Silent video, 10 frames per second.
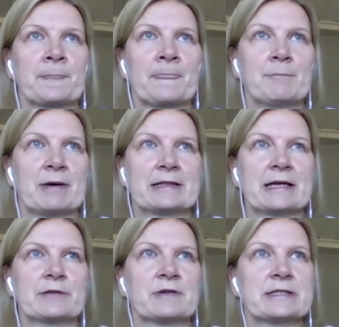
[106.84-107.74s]
but
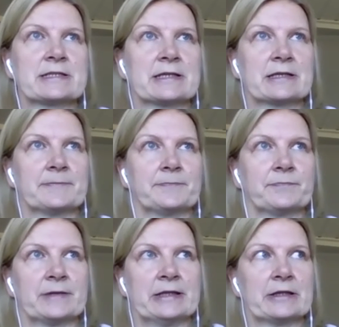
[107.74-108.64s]
that was
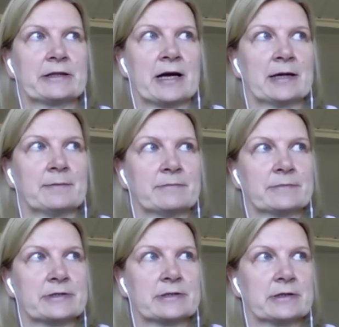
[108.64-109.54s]
in the
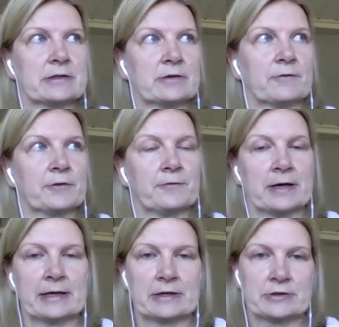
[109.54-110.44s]
times of the
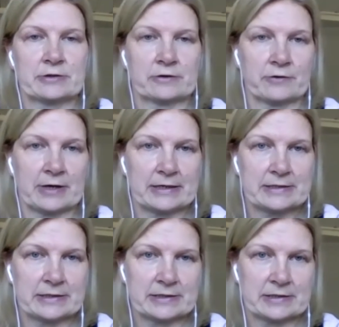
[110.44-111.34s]
financial
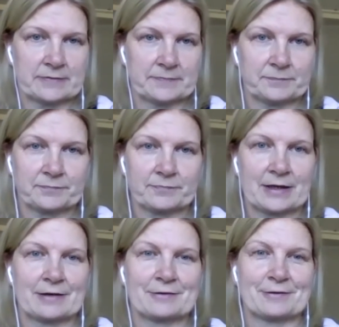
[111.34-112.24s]
crisis.
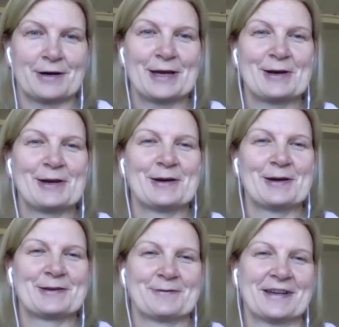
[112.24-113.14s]
So I
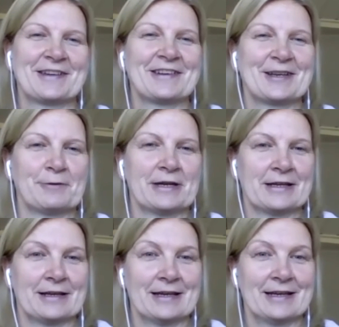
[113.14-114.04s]
learned very
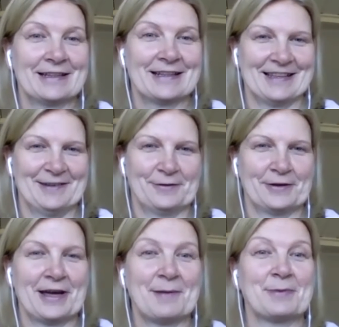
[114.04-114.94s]
quickly that if the
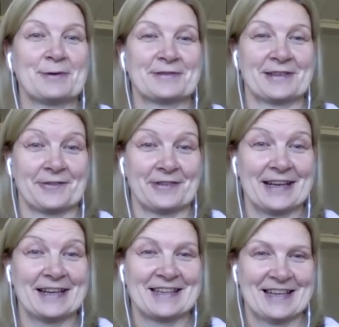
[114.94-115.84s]
numbers are
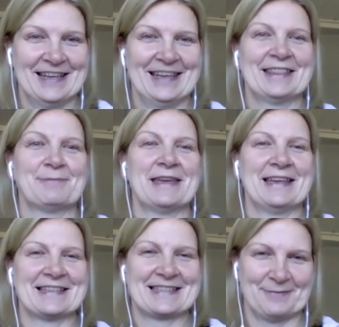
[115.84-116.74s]
red, it
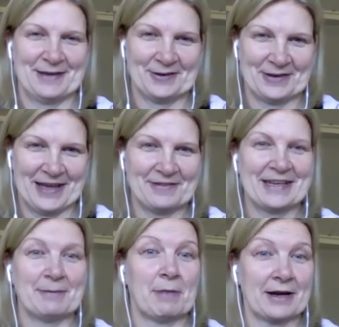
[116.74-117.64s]
means that we don't have
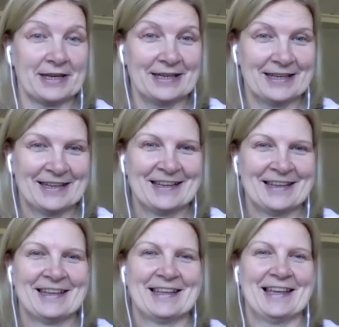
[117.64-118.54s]
any money.
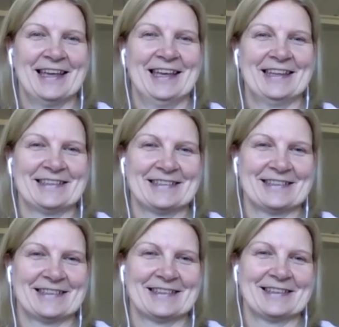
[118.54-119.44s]
And
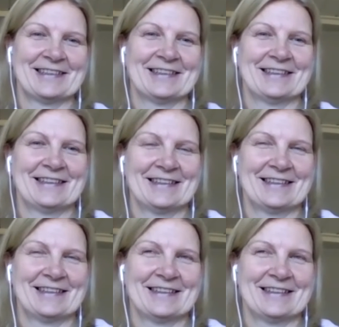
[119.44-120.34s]

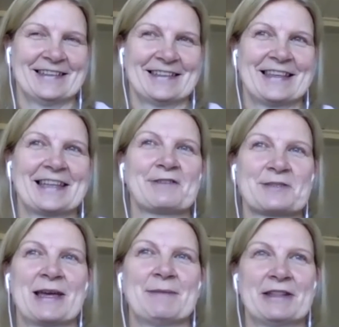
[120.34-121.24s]
that was
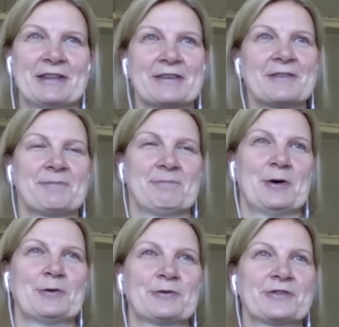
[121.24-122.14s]
maybe the
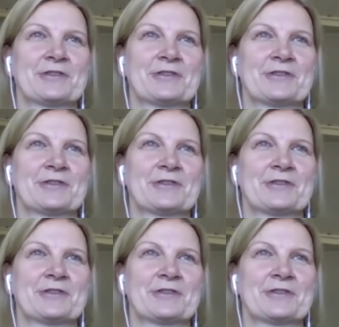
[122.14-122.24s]
most